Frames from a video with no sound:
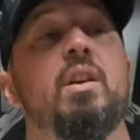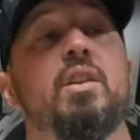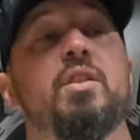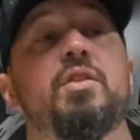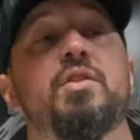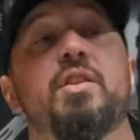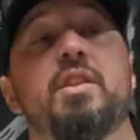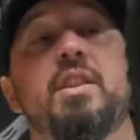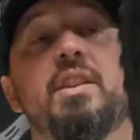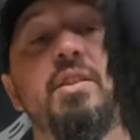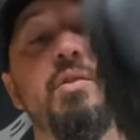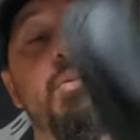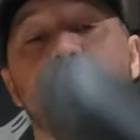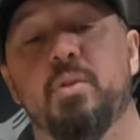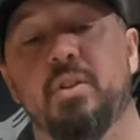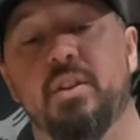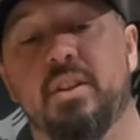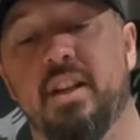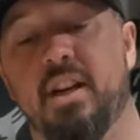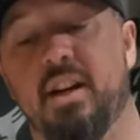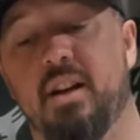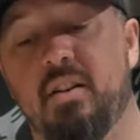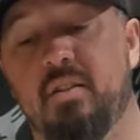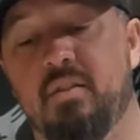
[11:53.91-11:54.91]
So these
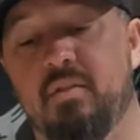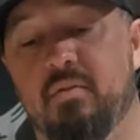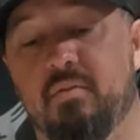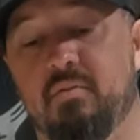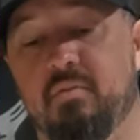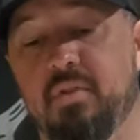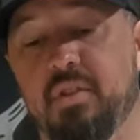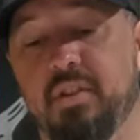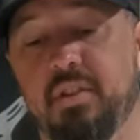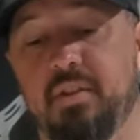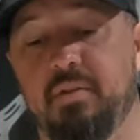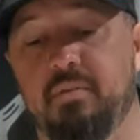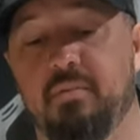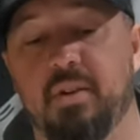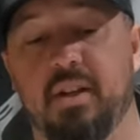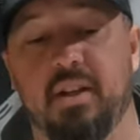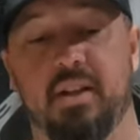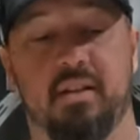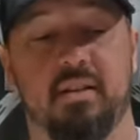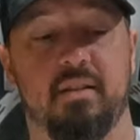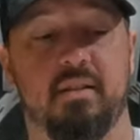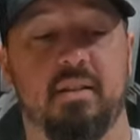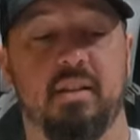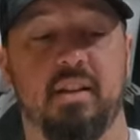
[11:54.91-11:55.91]
worked out really
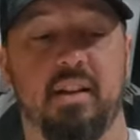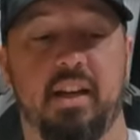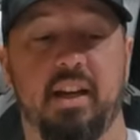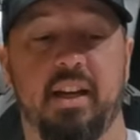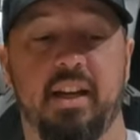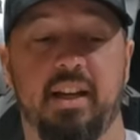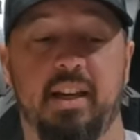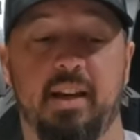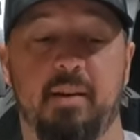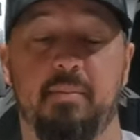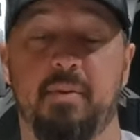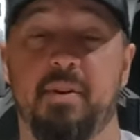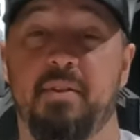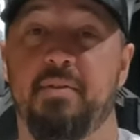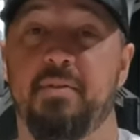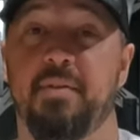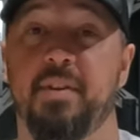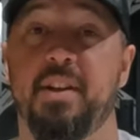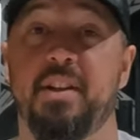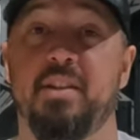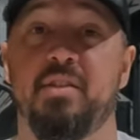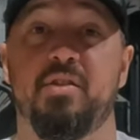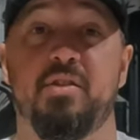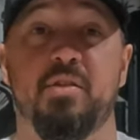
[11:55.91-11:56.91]
well and kept my
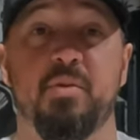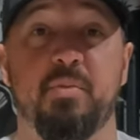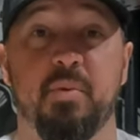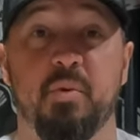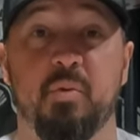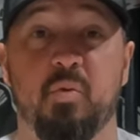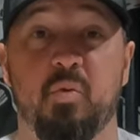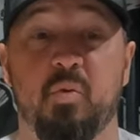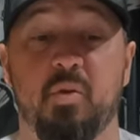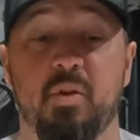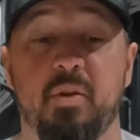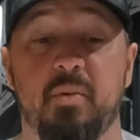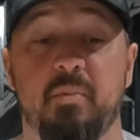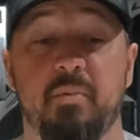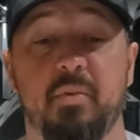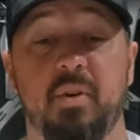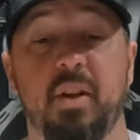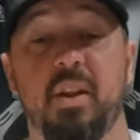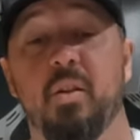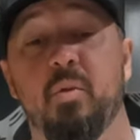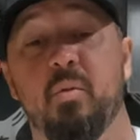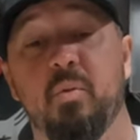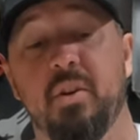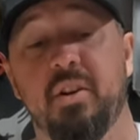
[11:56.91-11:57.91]
feet super warm
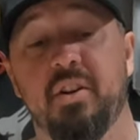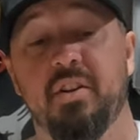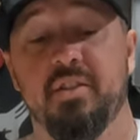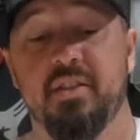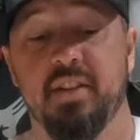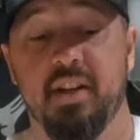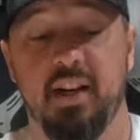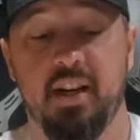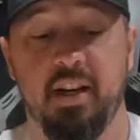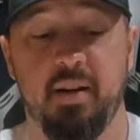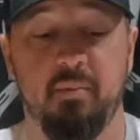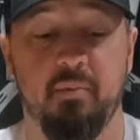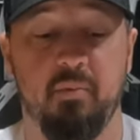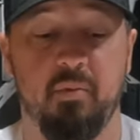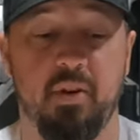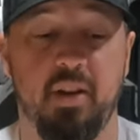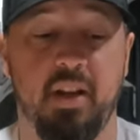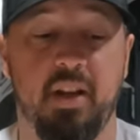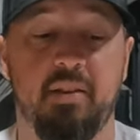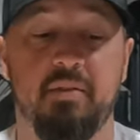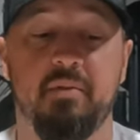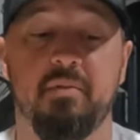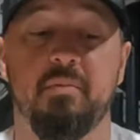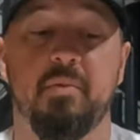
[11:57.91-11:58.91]
in the winter time.
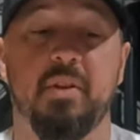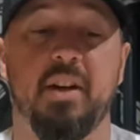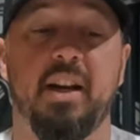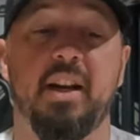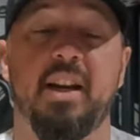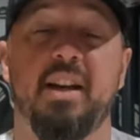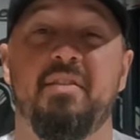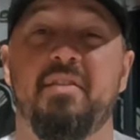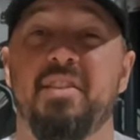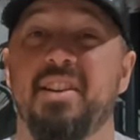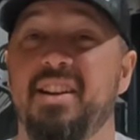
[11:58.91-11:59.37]
When I have